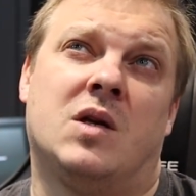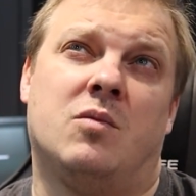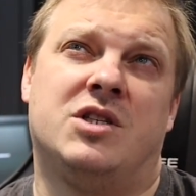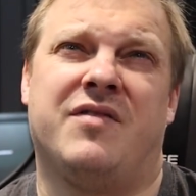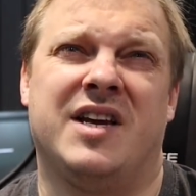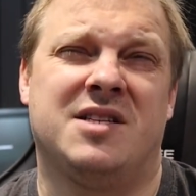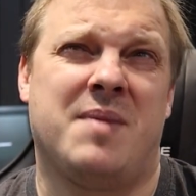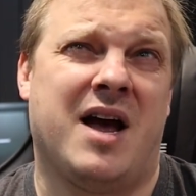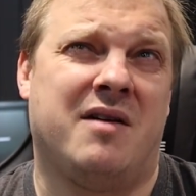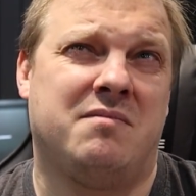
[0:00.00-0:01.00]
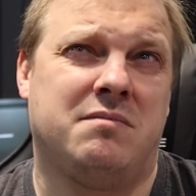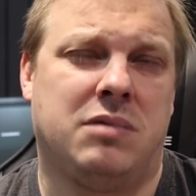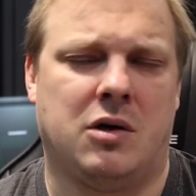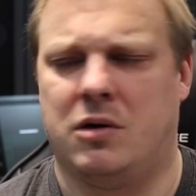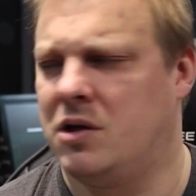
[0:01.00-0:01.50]
which I think is about,
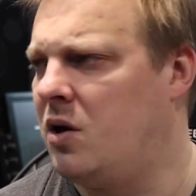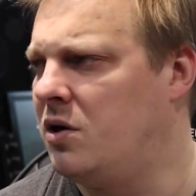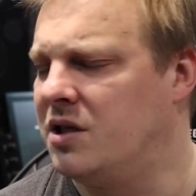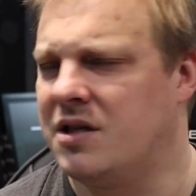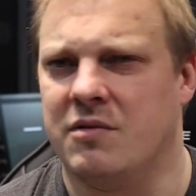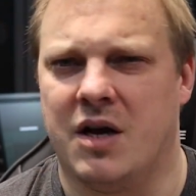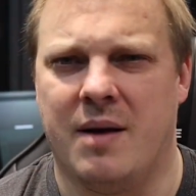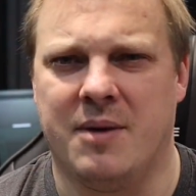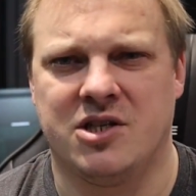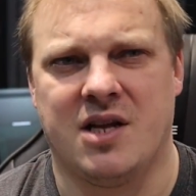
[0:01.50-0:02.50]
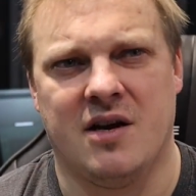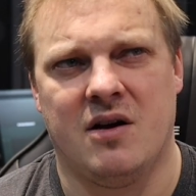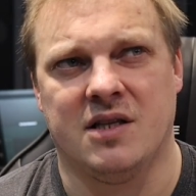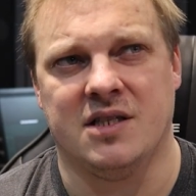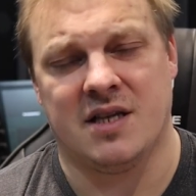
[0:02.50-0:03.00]
oh God, I don't know how much they
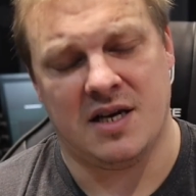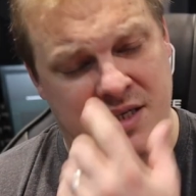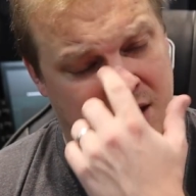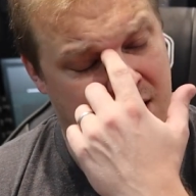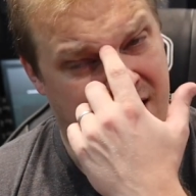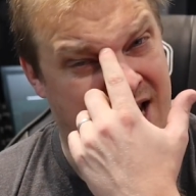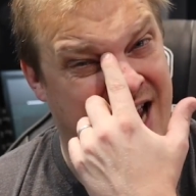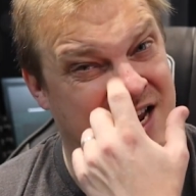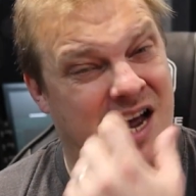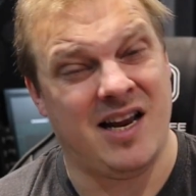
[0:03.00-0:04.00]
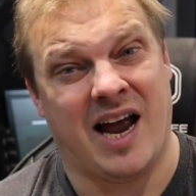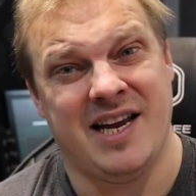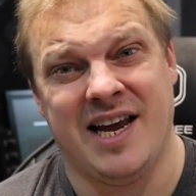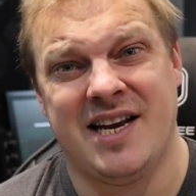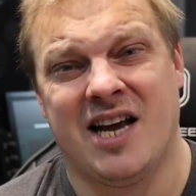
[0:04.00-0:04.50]
are these days. Are they
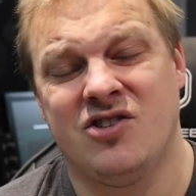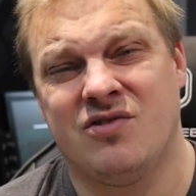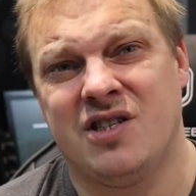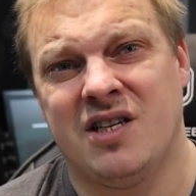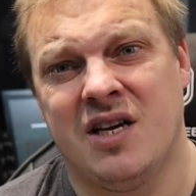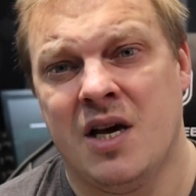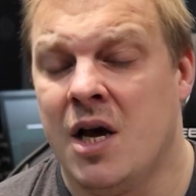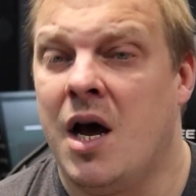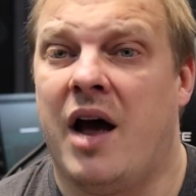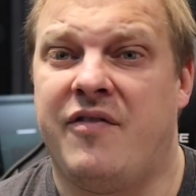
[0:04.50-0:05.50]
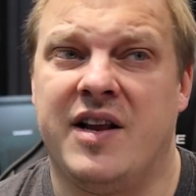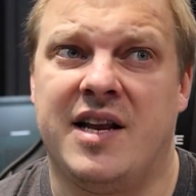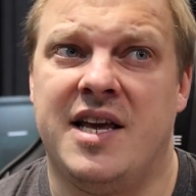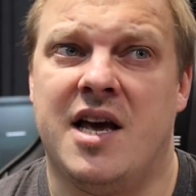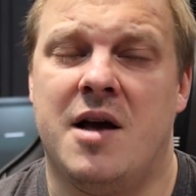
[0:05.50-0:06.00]
1800? I think
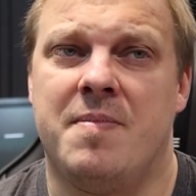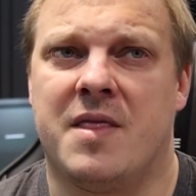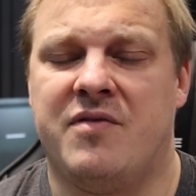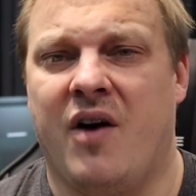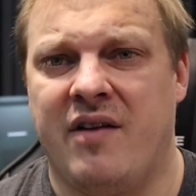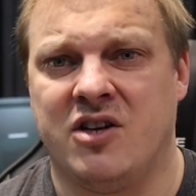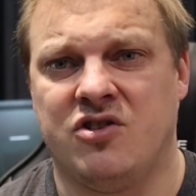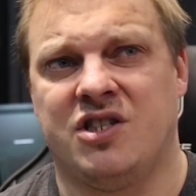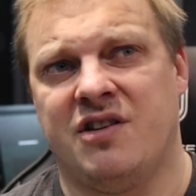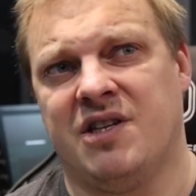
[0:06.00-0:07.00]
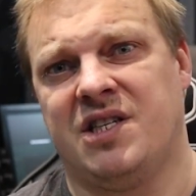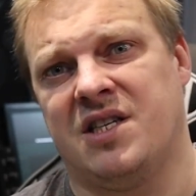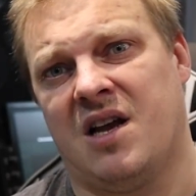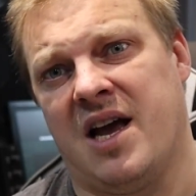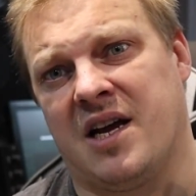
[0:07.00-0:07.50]
the 500 series
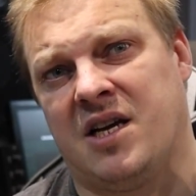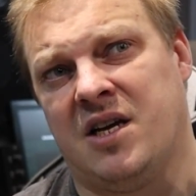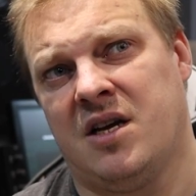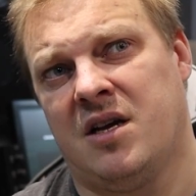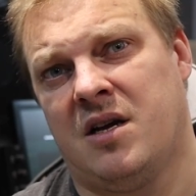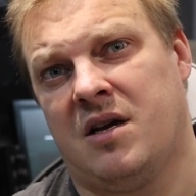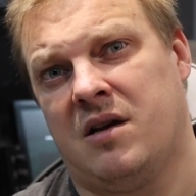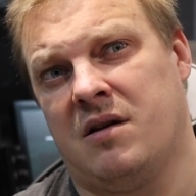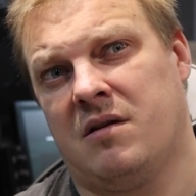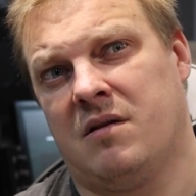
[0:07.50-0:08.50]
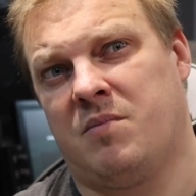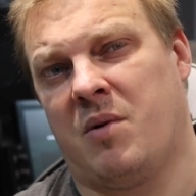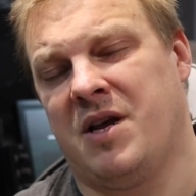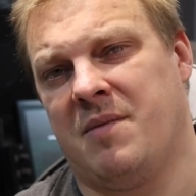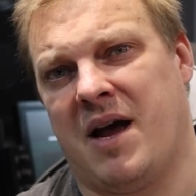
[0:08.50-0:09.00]
is like
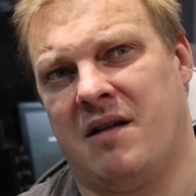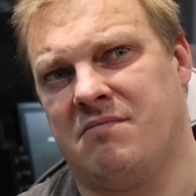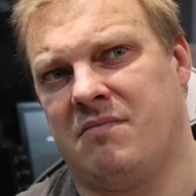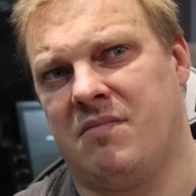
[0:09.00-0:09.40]
probably about